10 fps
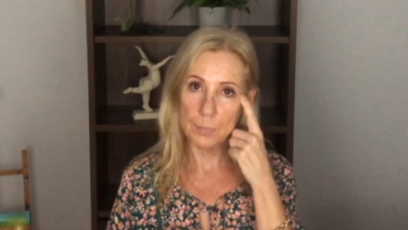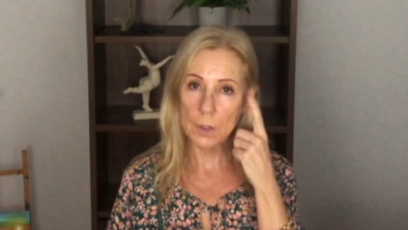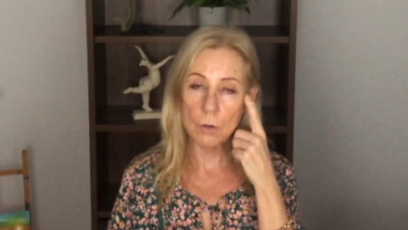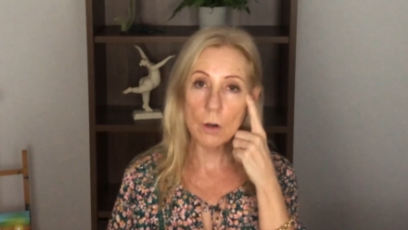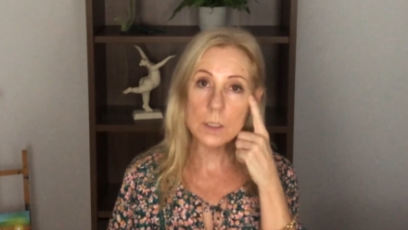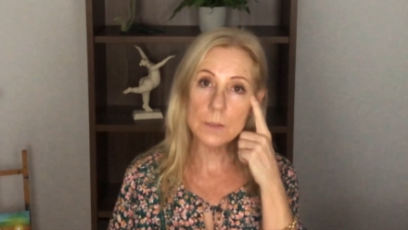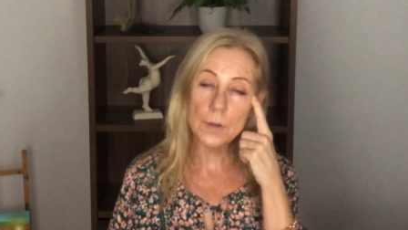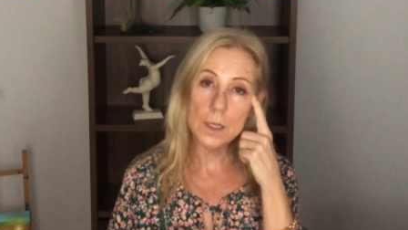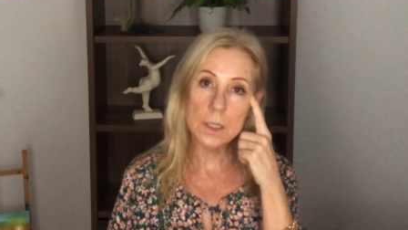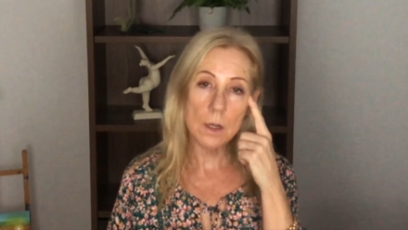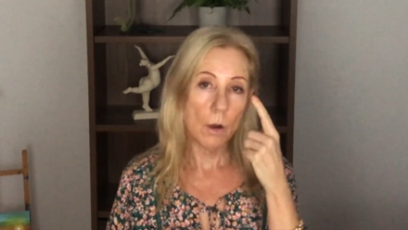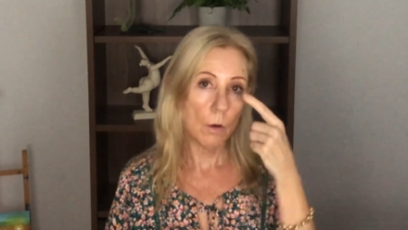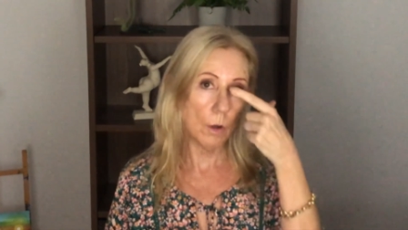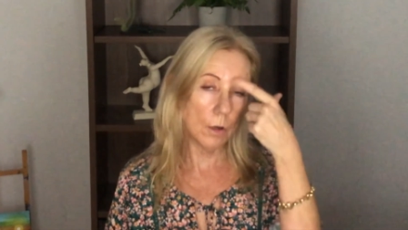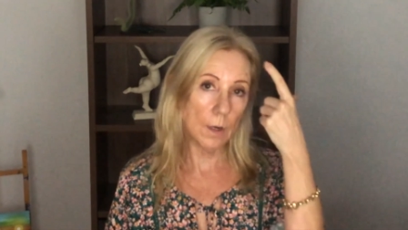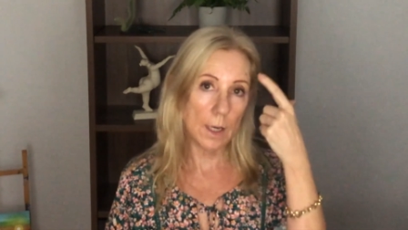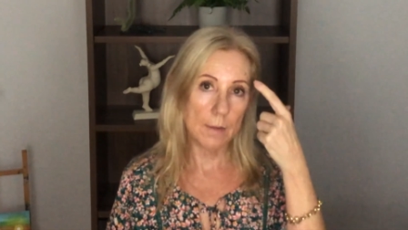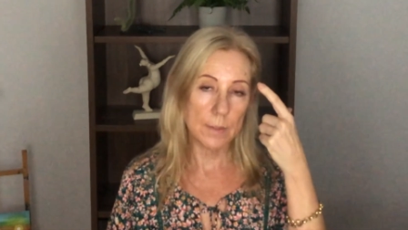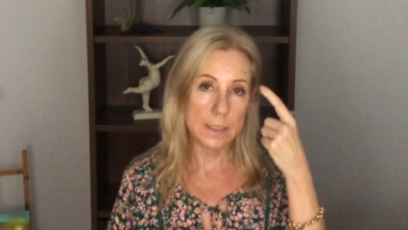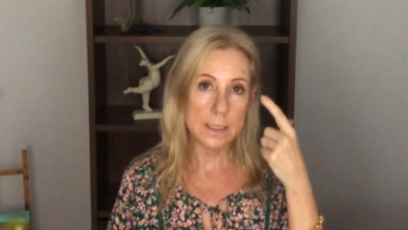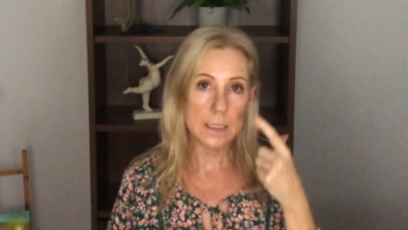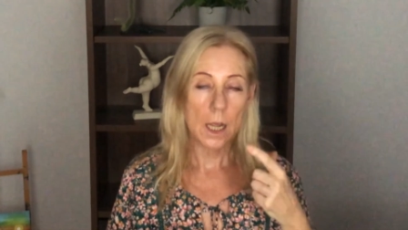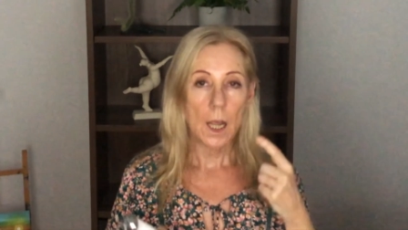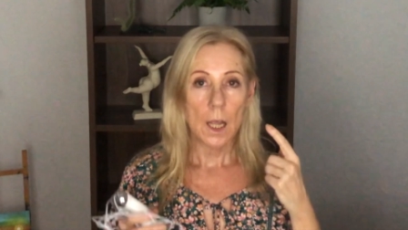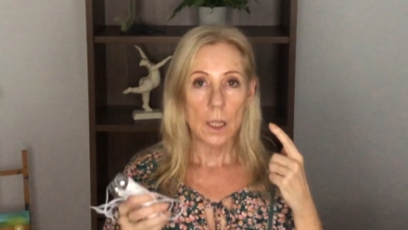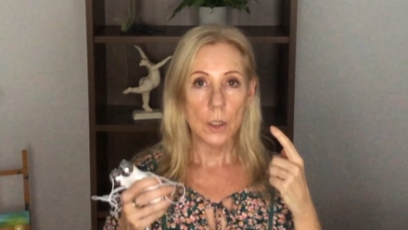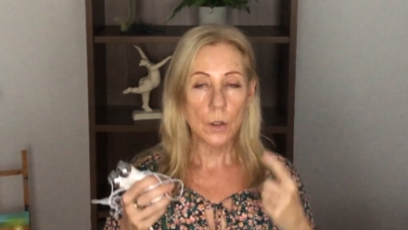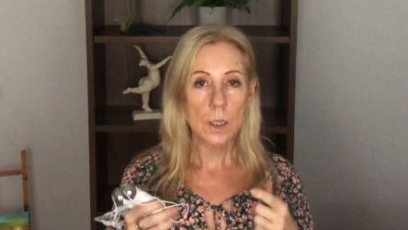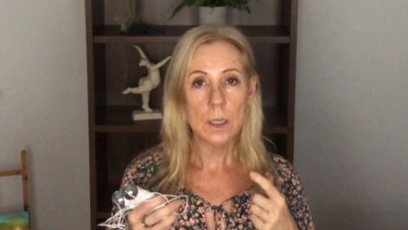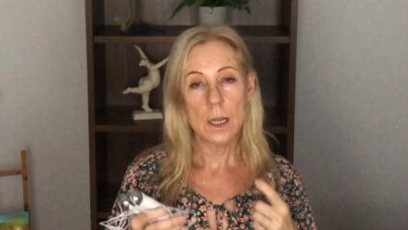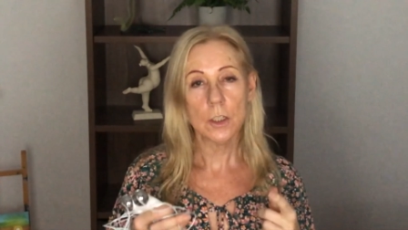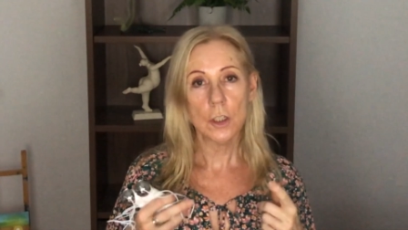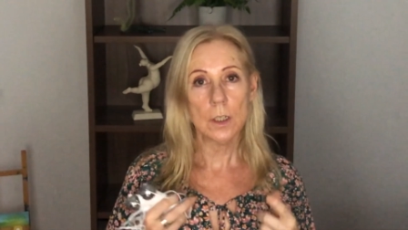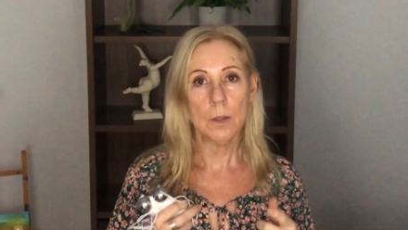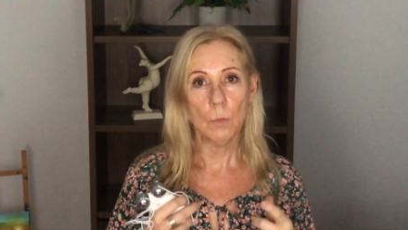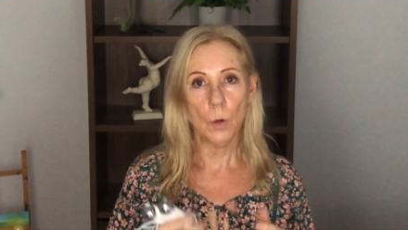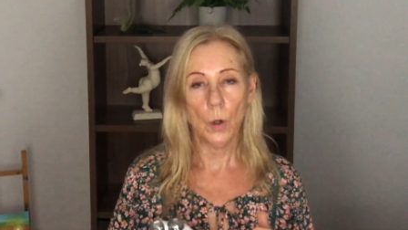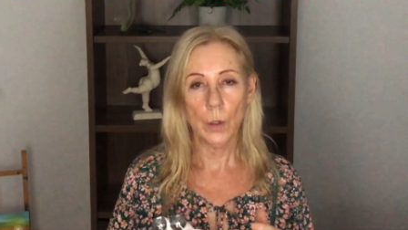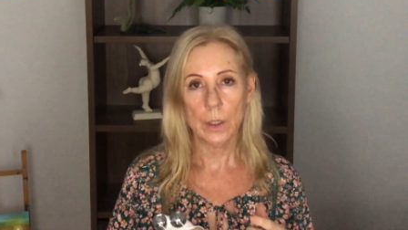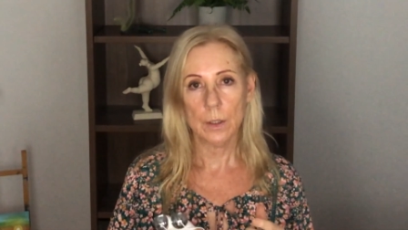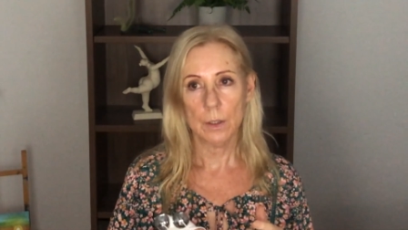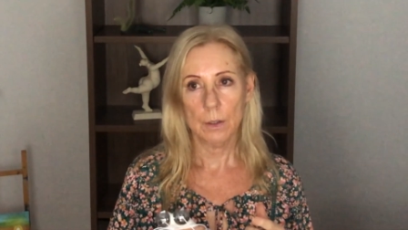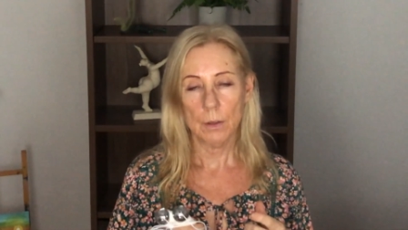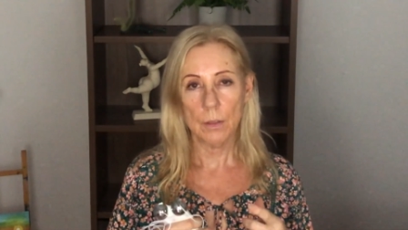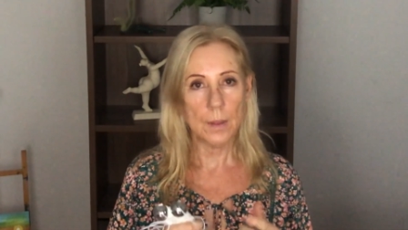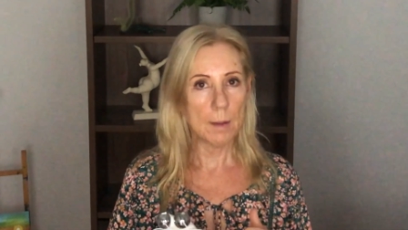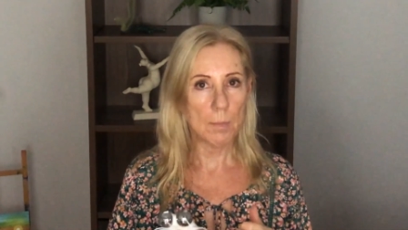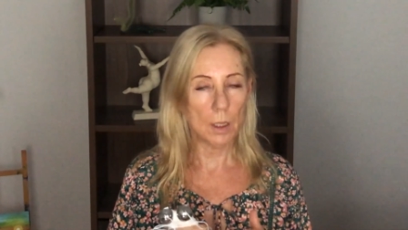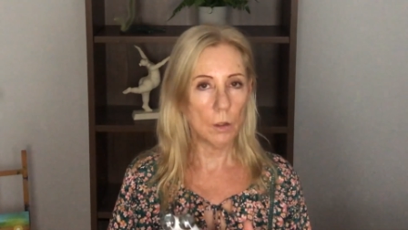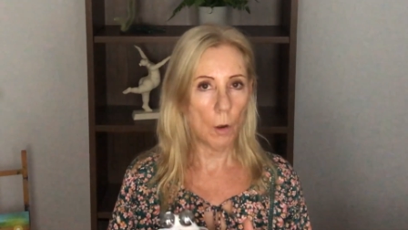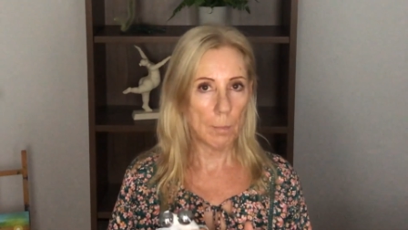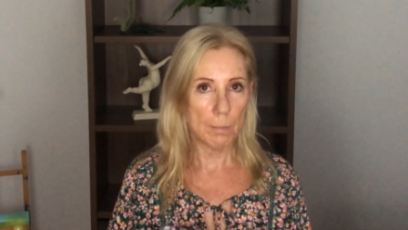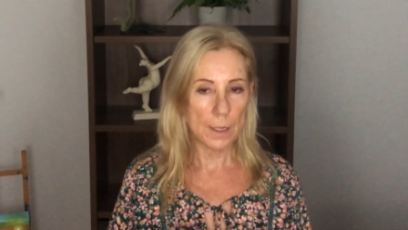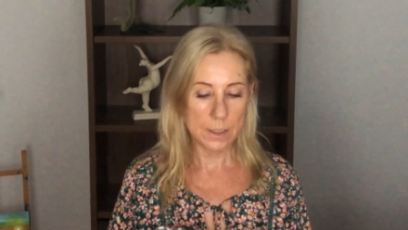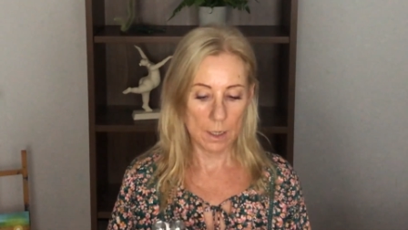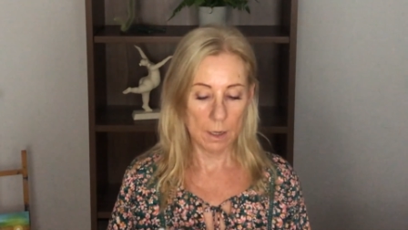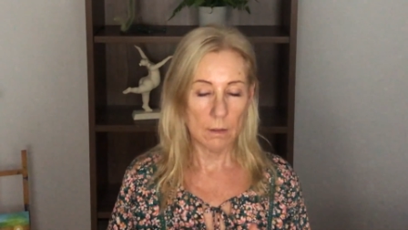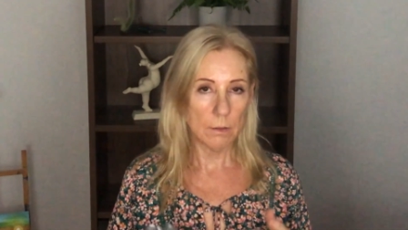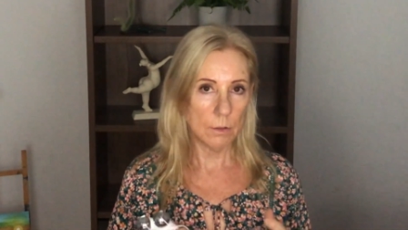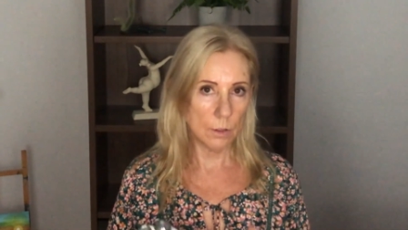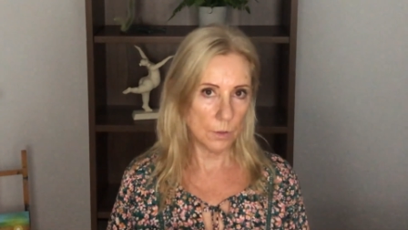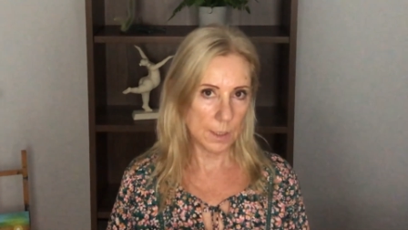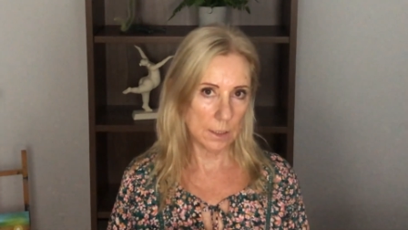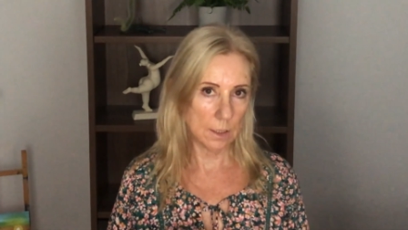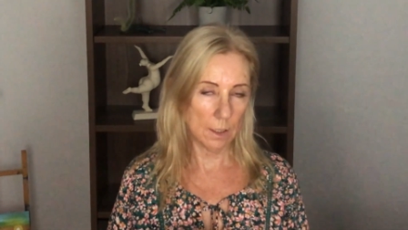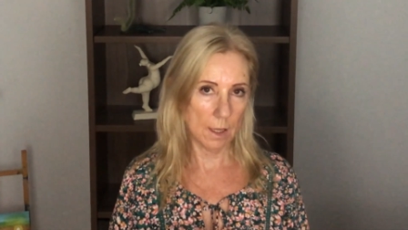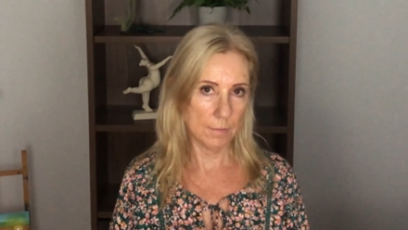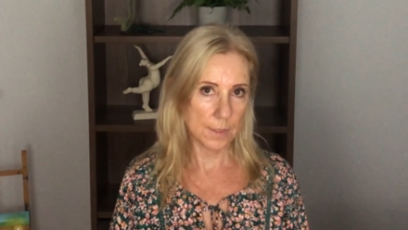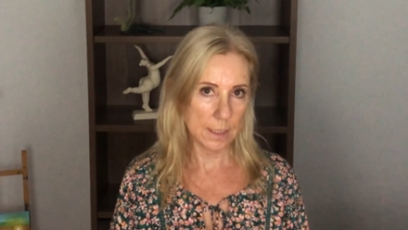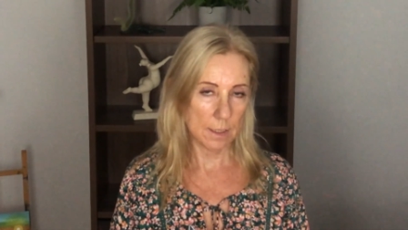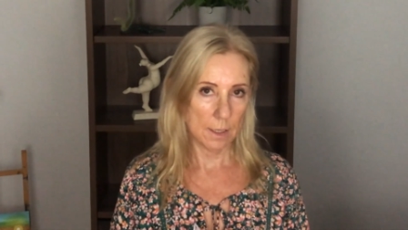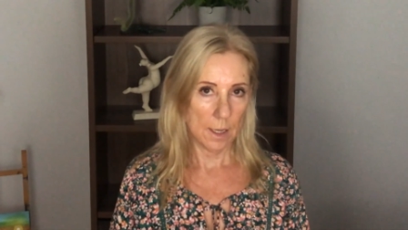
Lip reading: crow's feet or your 11s, you can actually work them a lot better using the gloves,